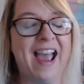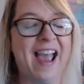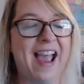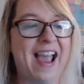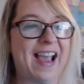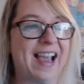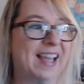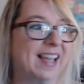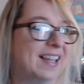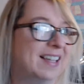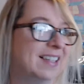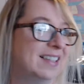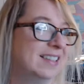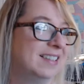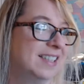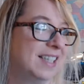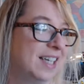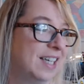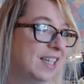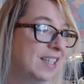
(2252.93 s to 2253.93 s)

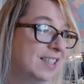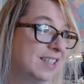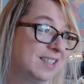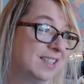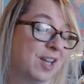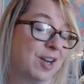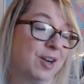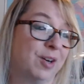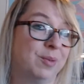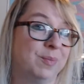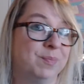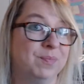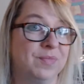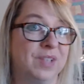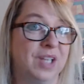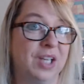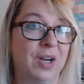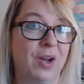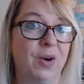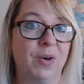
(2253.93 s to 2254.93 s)
and so,
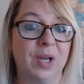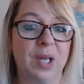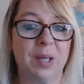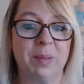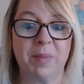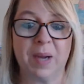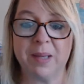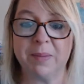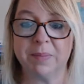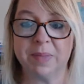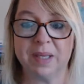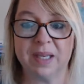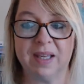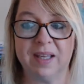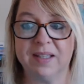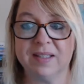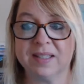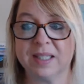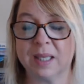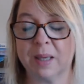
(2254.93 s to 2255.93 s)
it might
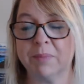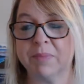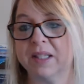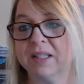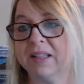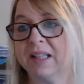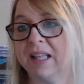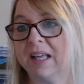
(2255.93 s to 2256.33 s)
be something